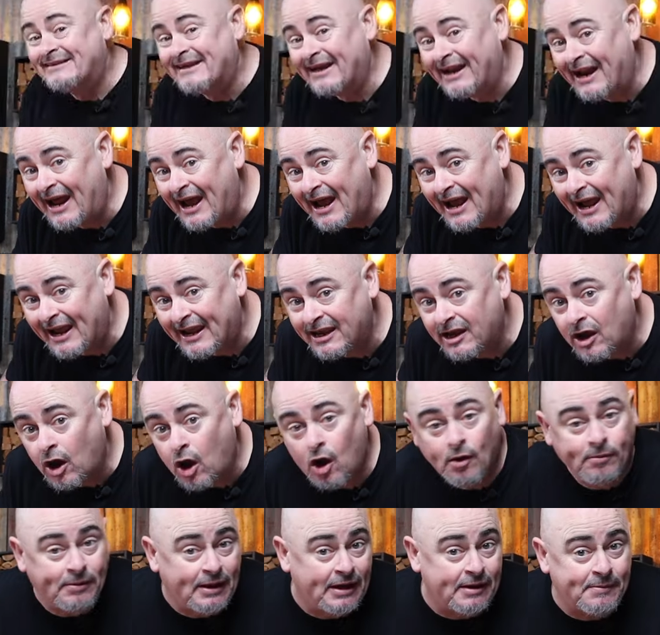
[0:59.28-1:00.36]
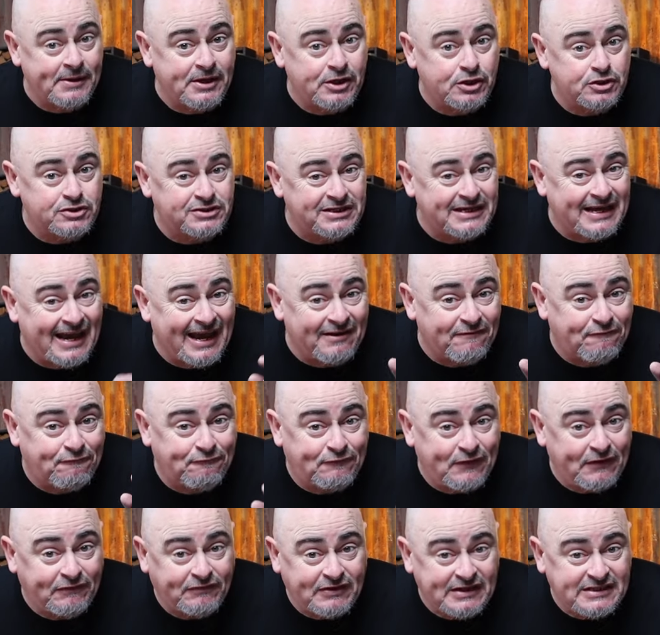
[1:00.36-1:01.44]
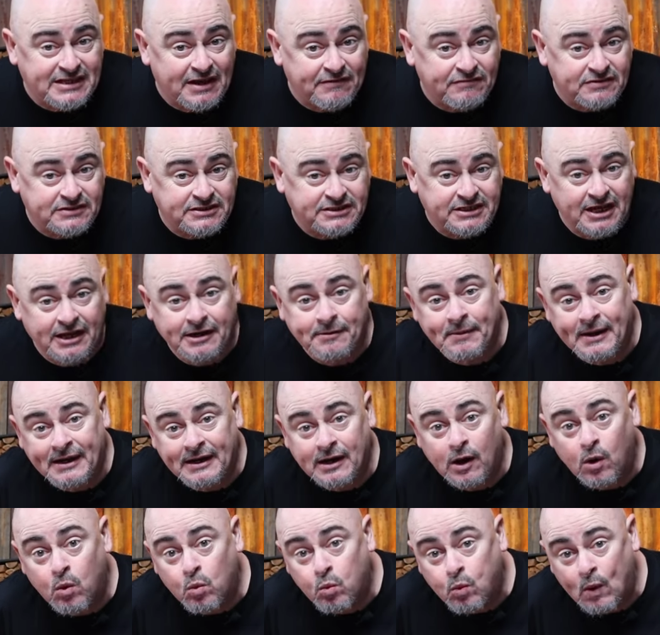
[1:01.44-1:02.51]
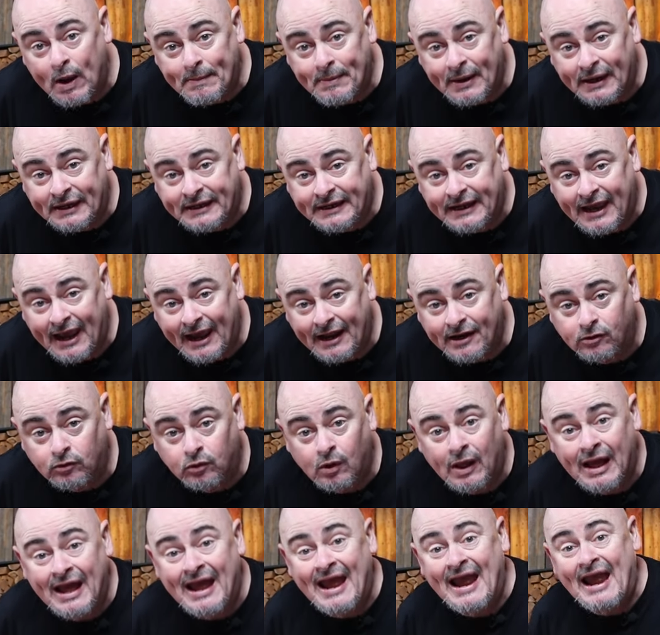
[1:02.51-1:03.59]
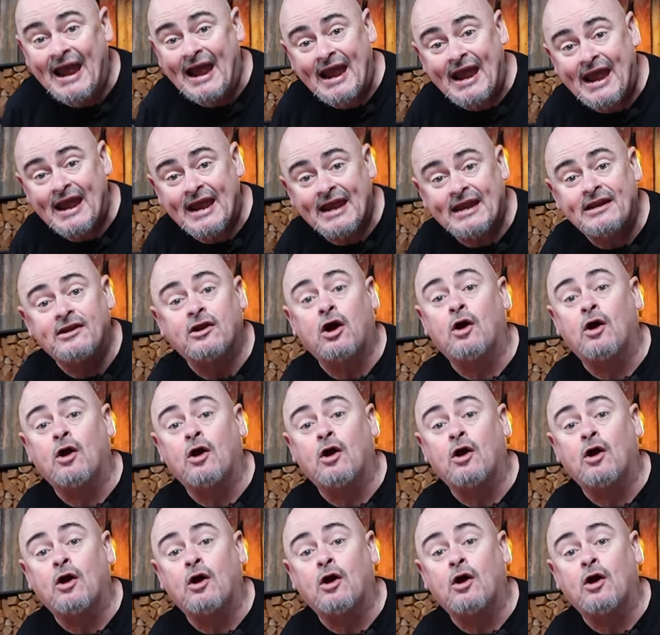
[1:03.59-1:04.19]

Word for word: Today I'm going to be using a 57 centimeter Weber kettle and